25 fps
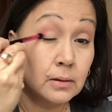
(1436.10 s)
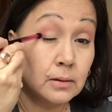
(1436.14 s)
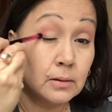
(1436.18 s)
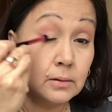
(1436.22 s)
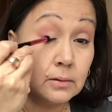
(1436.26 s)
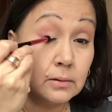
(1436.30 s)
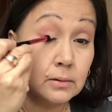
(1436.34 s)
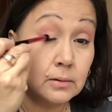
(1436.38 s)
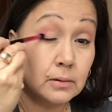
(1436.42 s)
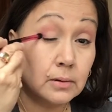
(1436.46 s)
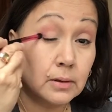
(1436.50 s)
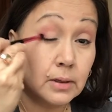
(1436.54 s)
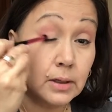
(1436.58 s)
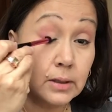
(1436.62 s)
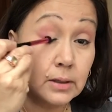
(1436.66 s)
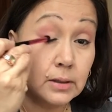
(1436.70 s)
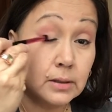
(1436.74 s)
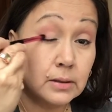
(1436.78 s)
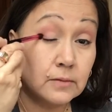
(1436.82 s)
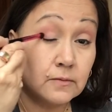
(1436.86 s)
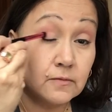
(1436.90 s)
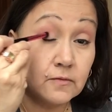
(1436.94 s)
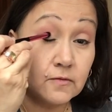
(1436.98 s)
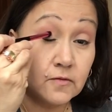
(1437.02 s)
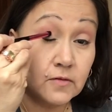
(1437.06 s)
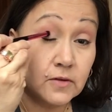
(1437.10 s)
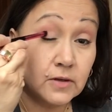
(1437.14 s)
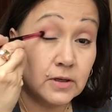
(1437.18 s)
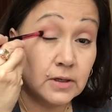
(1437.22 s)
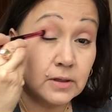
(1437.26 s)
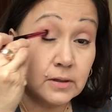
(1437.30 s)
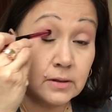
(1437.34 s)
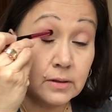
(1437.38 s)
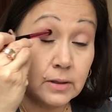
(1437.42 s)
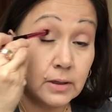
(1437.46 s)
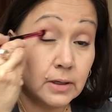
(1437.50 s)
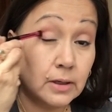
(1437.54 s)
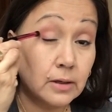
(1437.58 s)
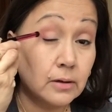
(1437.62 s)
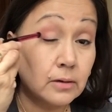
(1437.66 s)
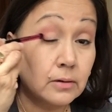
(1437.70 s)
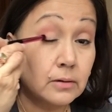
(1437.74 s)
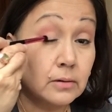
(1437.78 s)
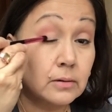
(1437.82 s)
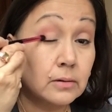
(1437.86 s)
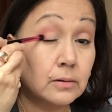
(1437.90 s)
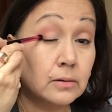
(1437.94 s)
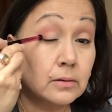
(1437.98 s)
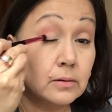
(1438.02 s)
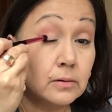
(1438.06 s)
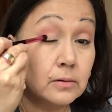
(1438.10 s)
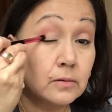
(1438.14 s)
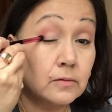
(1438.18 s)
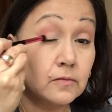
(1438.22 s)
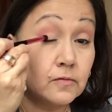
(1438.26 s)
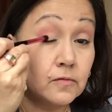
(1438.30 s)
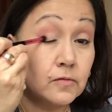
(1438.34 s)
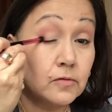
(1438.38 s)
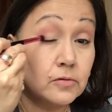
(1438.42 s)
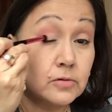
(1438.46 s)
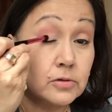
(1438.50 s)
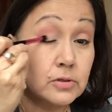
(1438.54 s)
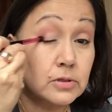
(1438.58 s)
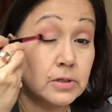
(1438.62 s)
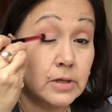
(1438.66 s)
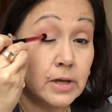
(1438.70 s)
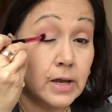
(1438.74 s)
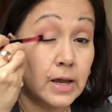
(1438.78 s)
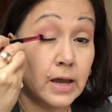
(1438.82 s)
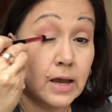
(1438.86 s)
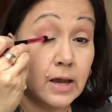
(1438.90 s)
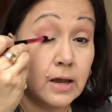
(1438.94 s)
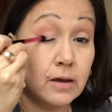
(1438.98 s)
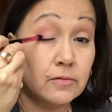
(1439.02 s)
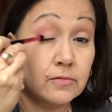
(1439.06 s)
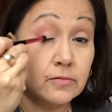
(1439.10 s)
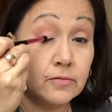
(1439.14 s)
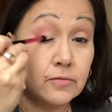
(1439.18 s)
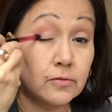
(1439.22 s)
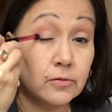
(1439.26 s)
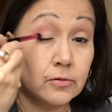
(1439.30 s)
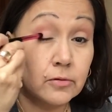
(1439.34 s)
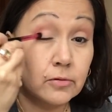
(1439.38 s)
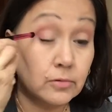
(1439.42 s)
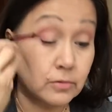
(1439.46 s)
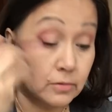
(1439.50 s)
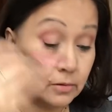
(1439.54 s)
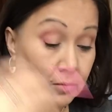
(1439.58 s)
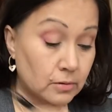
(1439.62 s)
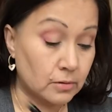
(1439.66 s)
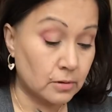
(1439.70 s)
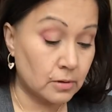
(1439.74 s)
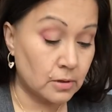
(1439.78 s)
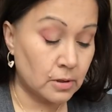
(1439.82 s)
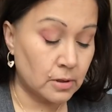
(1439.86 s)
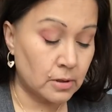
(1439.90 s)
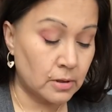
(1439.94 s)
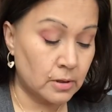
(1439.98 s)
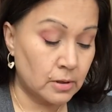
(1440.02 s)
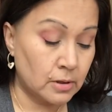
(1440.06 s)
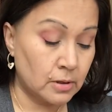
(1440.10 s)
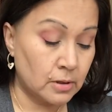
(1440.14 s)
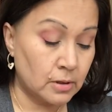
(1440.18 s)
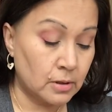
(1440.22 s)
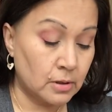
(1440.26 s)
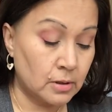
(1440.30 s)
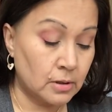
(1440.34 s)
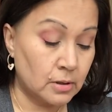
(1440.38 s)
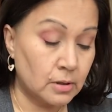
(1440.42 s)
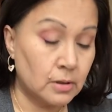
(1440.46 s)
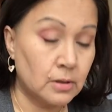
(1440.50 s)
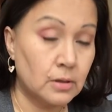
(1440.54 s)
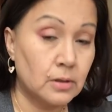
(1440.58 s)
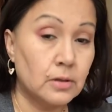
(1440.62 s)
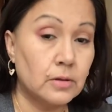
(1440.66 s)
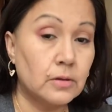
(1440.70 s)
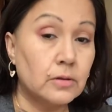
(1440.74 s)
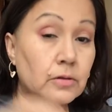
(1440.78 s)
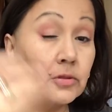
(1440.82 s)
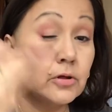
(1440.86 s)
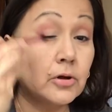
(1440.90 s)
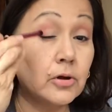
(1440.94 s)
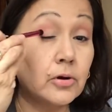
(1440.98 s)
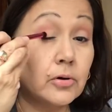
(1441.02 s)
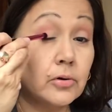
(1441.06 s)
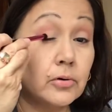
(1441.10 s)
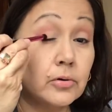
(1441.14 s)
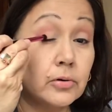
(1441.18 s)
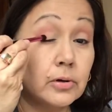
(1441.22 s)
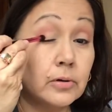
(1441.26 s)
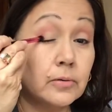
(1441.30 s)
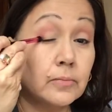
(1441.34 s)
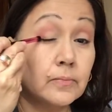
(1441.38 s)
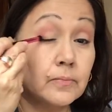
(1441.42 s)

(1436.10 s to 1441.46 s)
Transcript: So kind of the V there, first half or third.